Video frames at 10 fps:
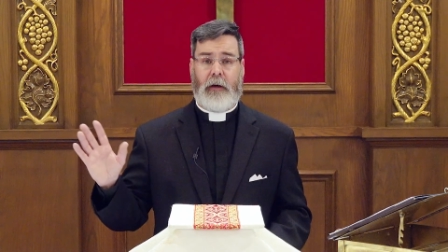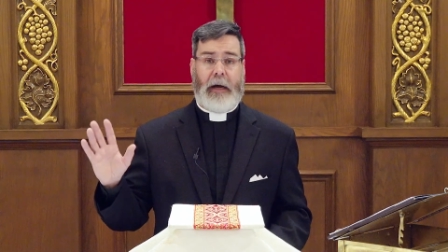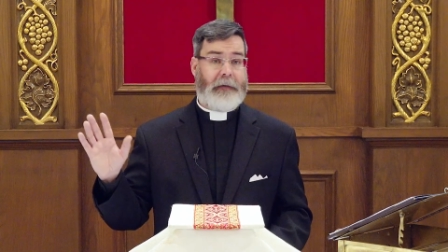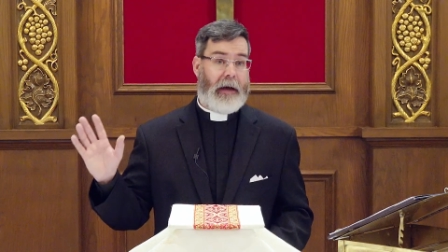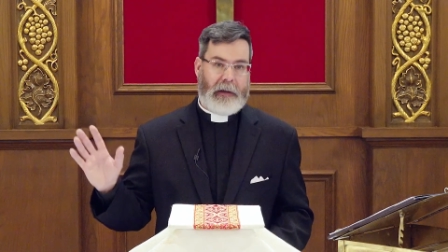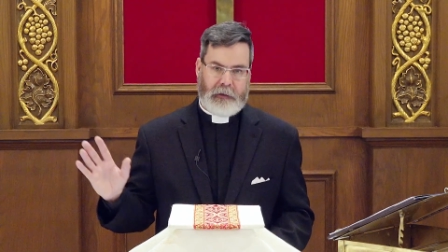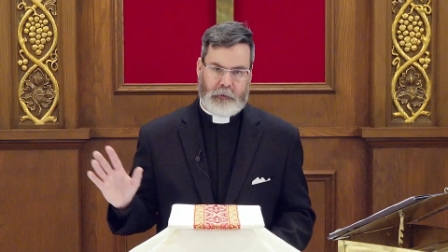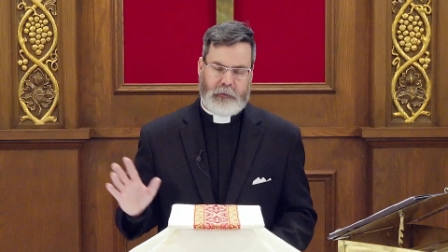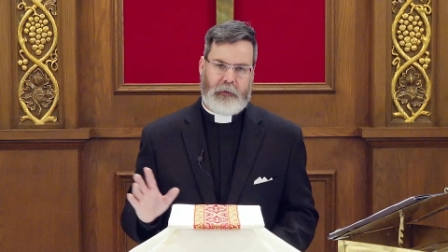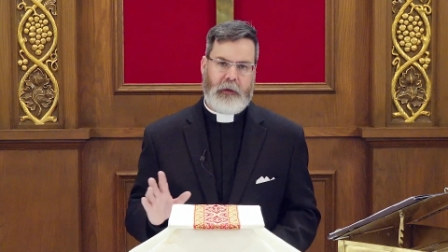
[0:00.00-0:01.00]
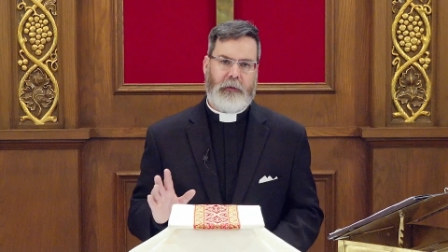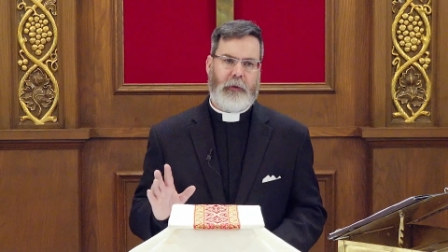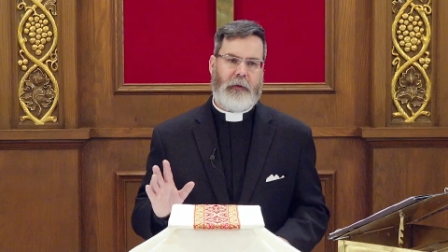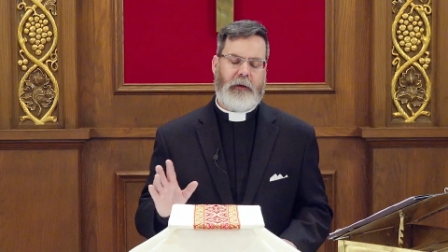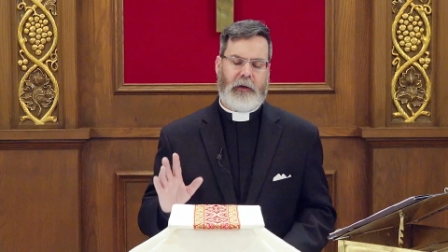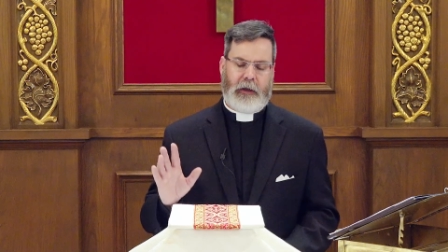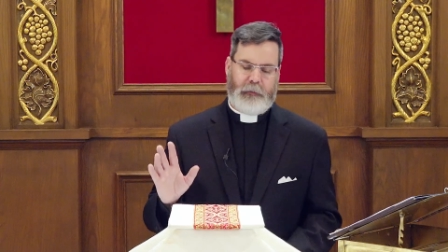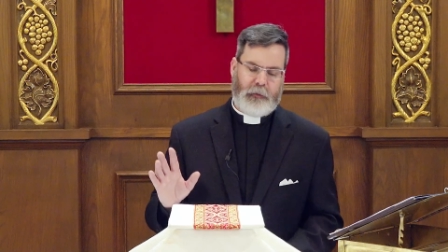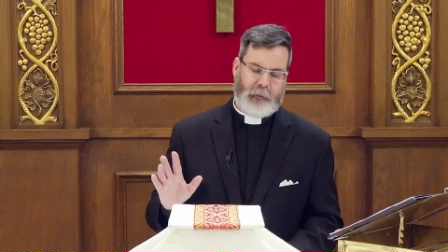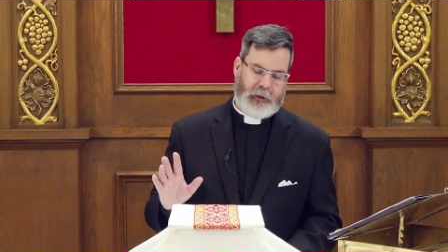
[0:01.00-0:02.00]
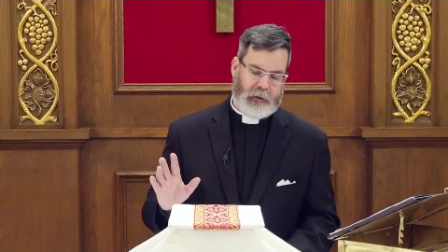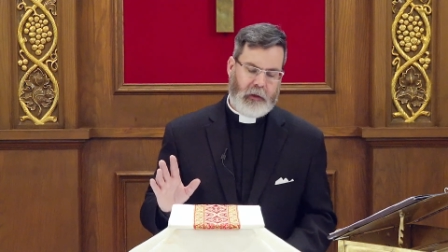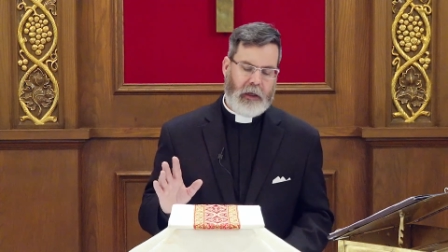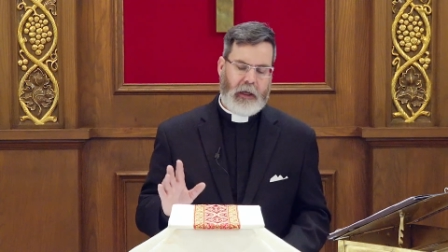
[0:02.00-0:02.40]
idolatrous things with it, God forbid.